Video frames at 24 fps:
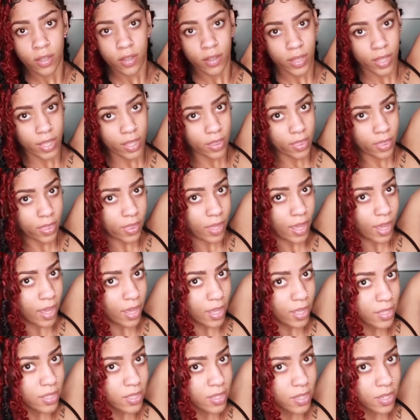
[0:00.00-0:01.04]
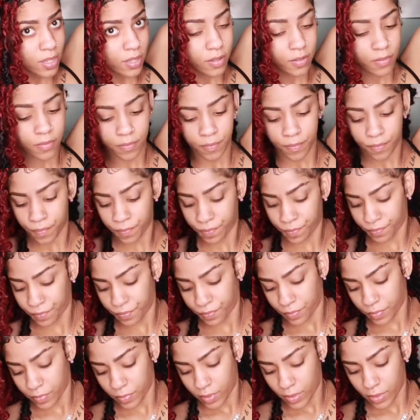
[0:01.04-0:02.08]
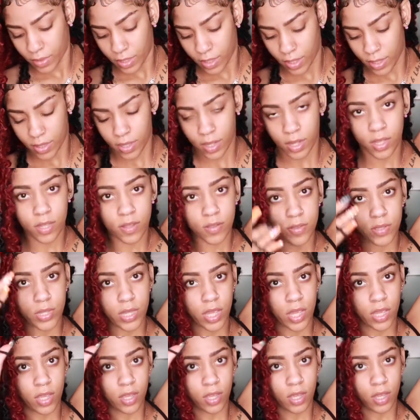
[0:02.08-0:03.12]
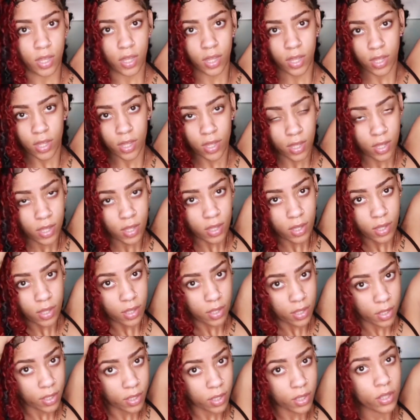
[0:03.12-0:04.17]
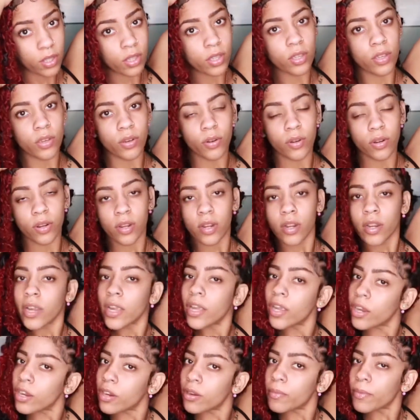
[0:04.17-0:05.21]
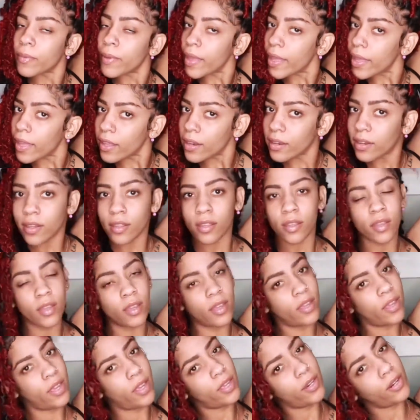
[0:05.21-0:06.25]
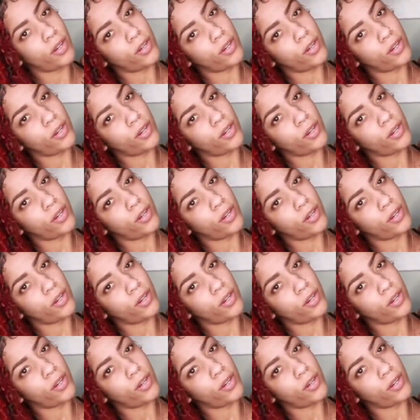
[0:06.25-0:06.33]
like that, and then you take your hairband and